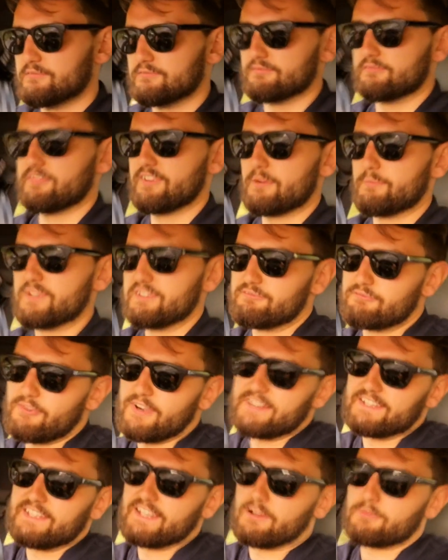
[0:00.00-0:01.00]
family
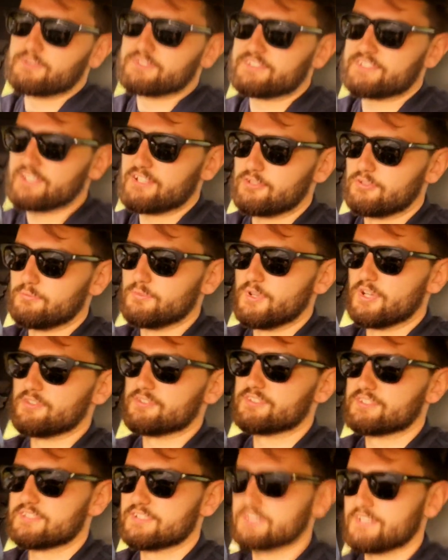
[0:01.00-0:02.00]
friendly, I would say,
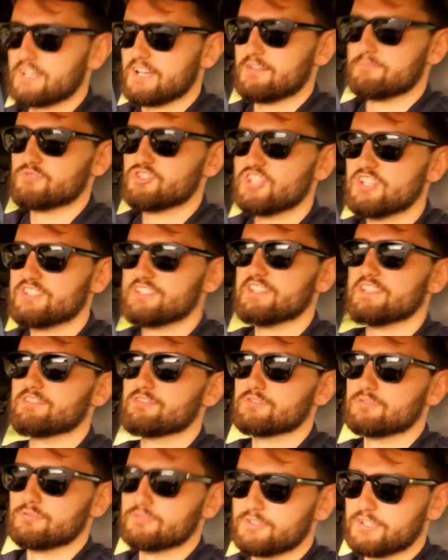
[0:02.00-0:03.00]
almost. GT
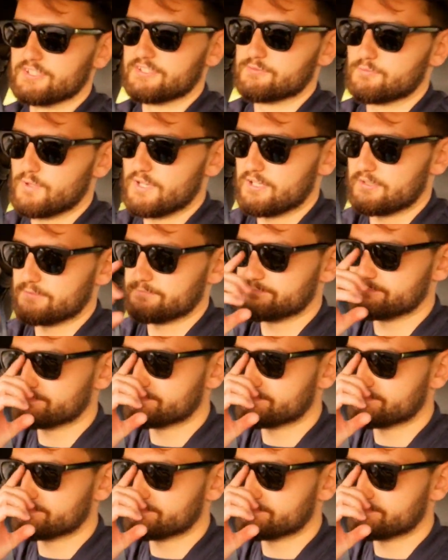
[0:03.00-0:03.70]
Tourer as well.